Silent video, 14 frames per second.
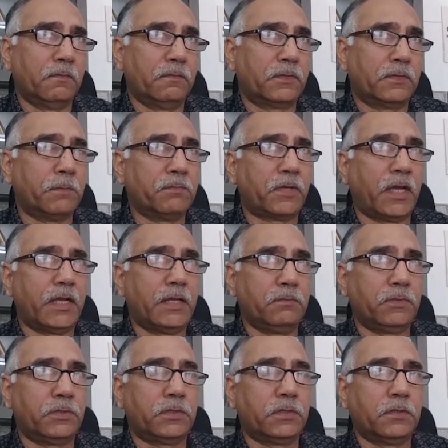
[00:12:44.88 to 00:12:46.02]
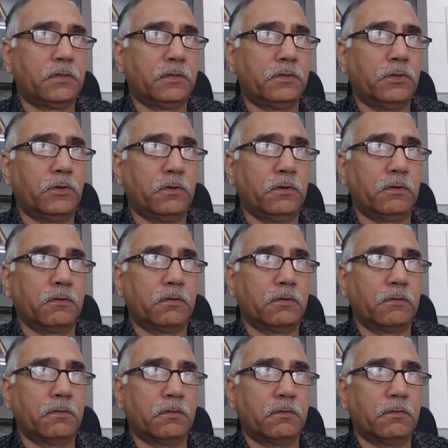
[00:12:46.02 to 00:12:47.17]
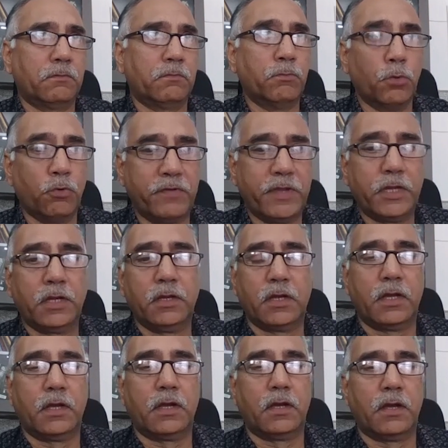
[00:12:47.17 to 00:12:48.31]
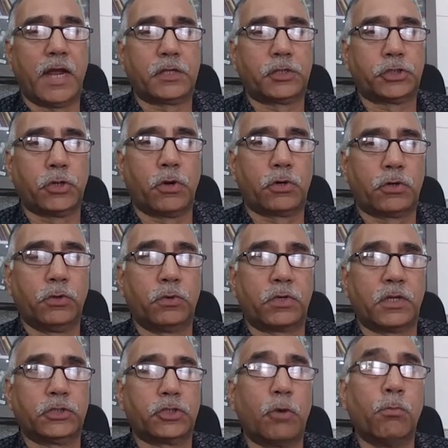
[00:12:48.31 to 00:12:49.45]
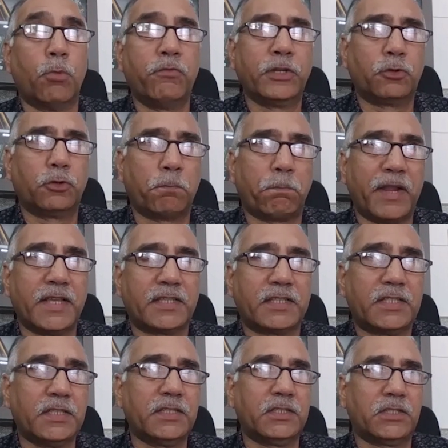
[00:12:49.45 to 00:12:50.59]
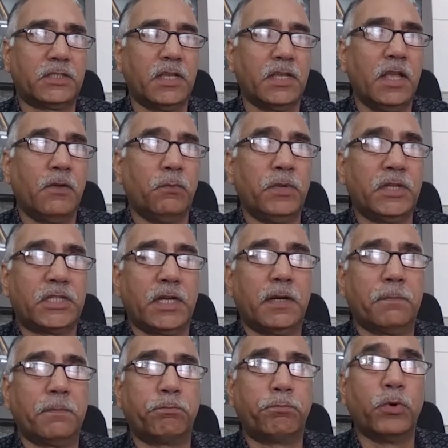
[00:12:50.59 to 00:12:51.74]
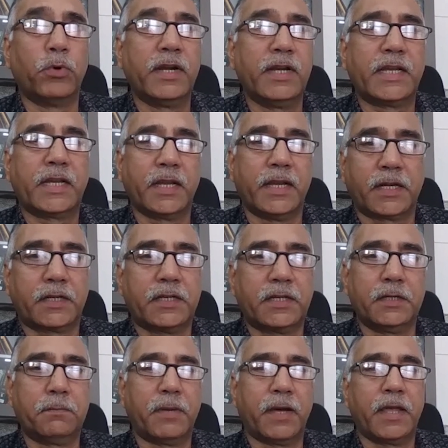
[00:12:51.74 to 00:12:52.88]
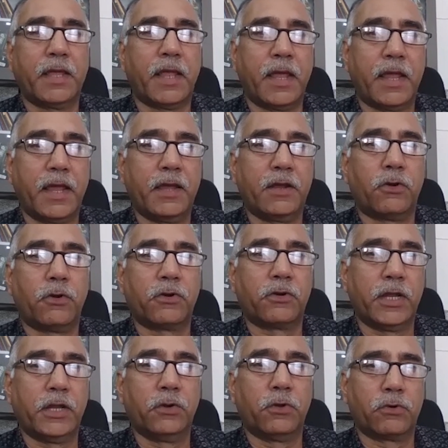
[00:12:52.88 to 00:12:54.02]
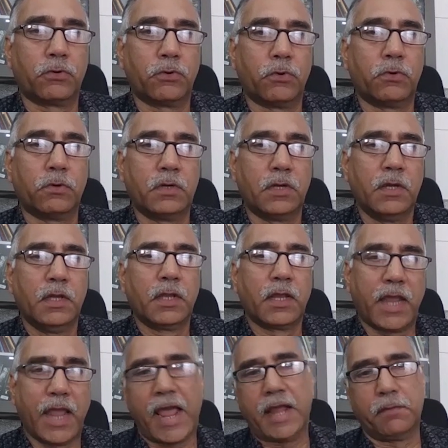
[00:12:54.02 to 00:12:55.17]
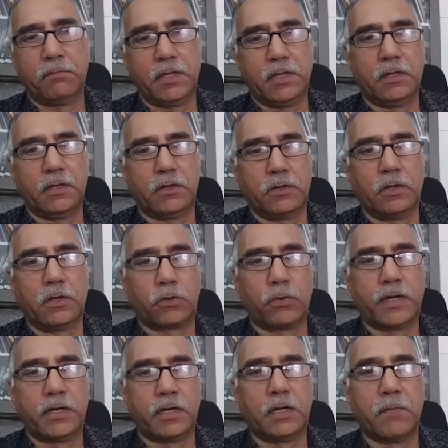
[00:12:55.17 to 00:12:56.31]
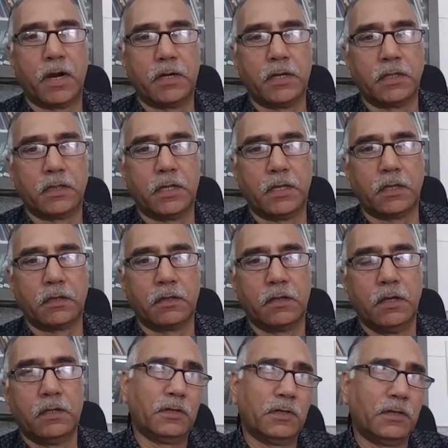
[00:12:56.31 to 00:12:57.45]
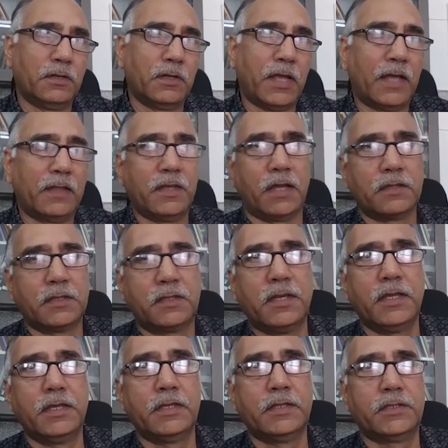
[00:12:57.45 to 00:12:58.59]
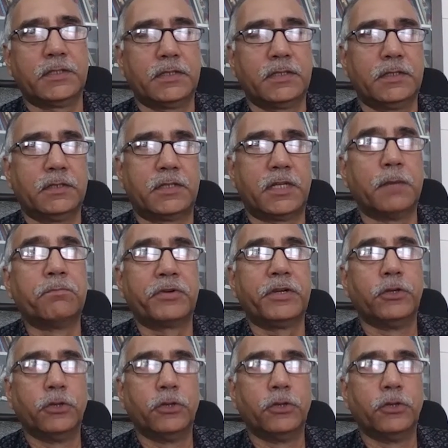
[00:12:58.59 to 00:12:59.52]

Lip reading: sometimes, you know, moving at short notice or moving to places which are poorly connected by air or rail or road can be quite a demanding thing. And the other thing is temporary